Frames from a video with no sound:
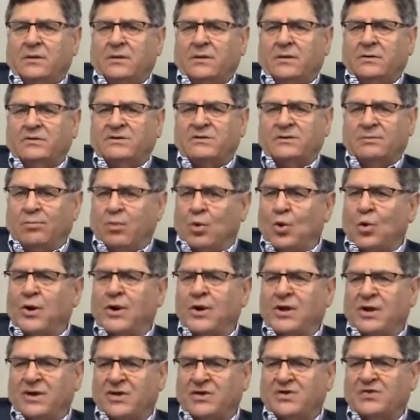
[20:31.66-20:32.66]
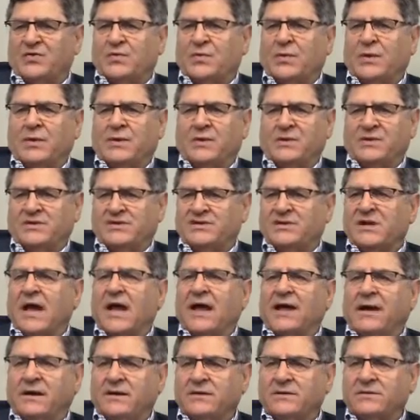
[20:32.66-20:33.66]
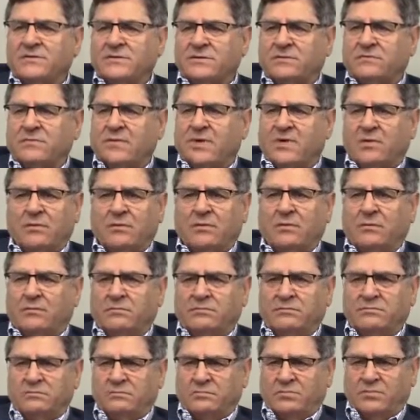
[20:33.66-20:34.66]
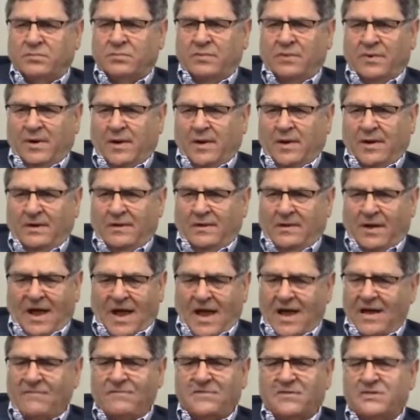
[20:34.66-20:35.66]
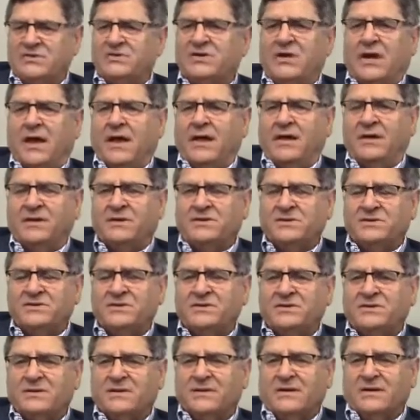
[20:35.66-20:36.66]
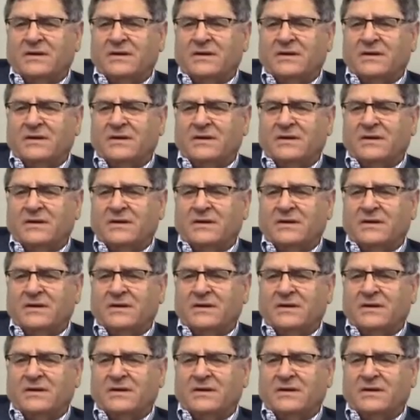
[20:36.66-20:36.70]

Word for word: supporting Israel and Zionism. They were, they were avid Zionists.